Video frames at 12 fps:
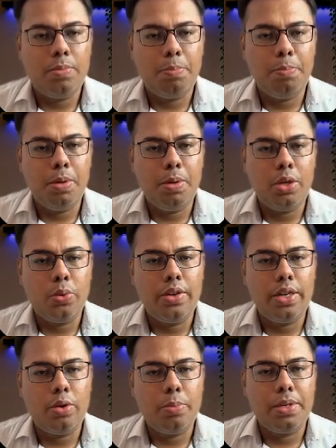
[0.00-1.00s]
bill
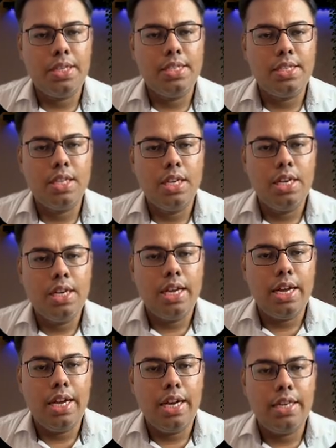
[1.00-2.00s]
200 rupees
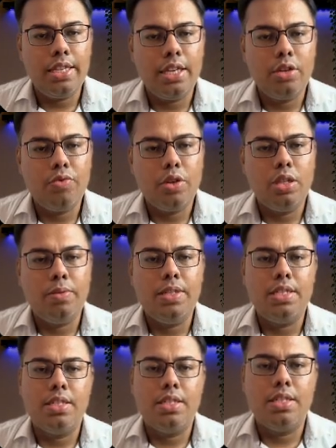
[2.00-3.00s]
and thank you for the
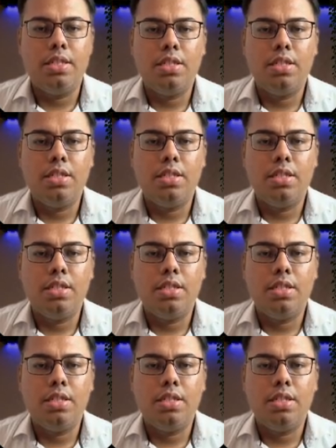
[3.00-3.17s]
visit.